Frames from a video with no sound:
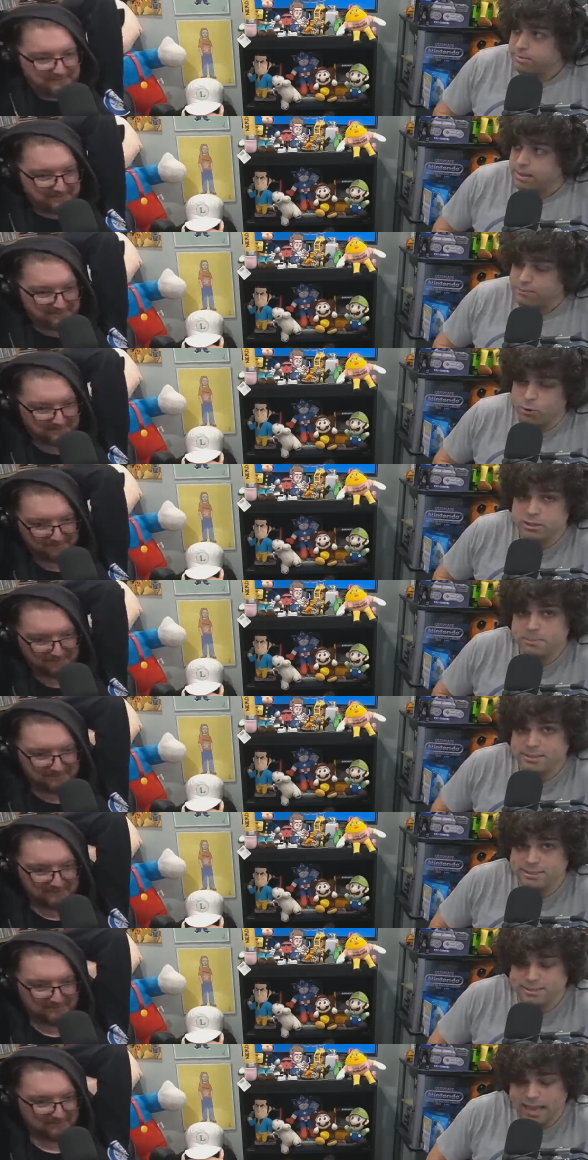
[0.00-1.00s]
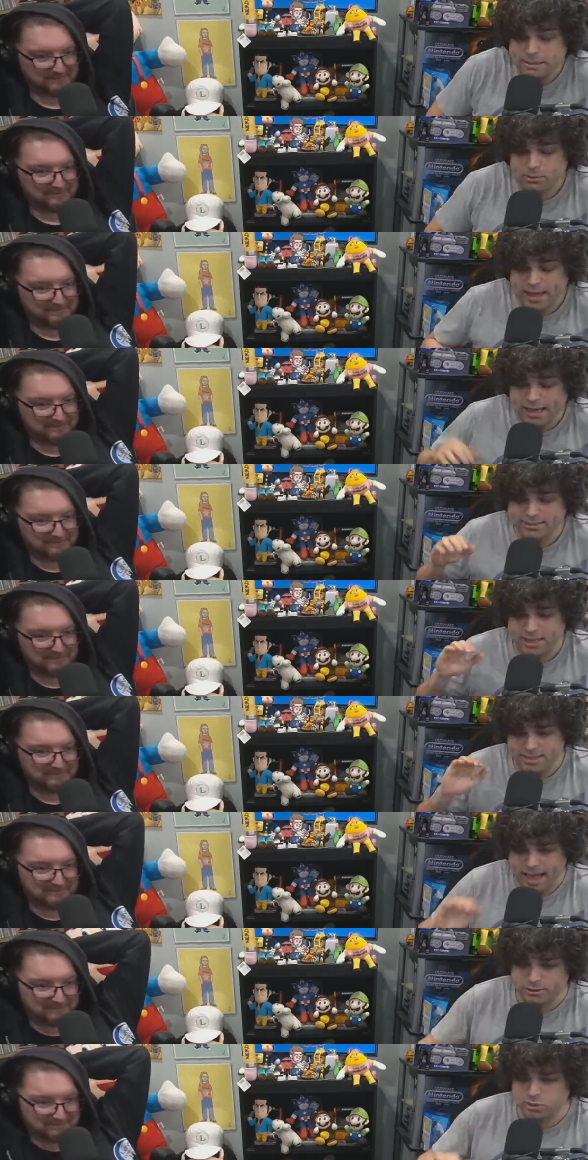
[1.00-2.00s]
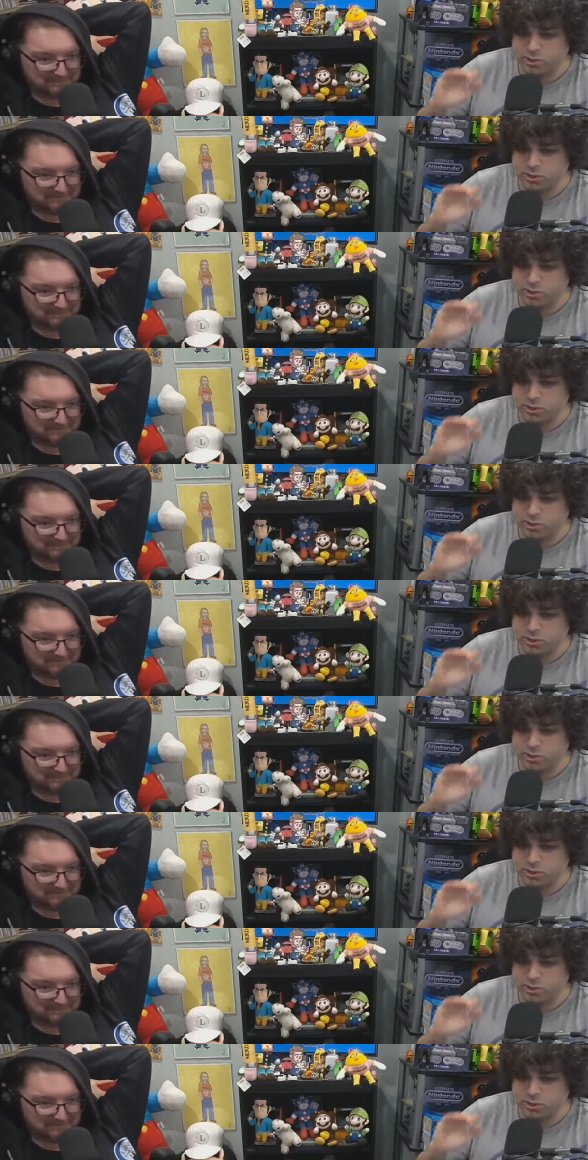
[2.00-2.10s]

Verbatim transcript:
Speaker 1: for it to be sustainable, it has to naturally,